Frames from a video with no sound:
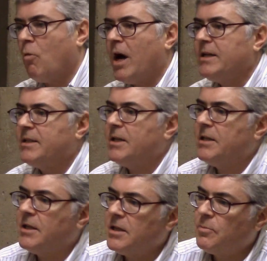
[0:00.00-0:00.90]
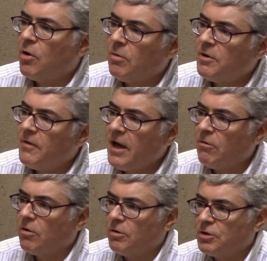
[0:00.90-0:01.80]
Why does anything in the Department of
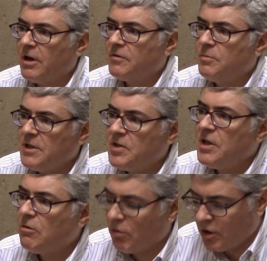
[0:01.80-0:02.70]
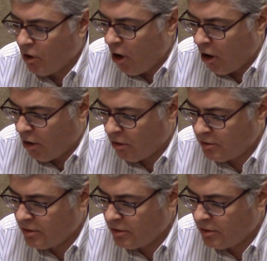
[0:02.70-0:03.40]
Agriculture have to be secret at all?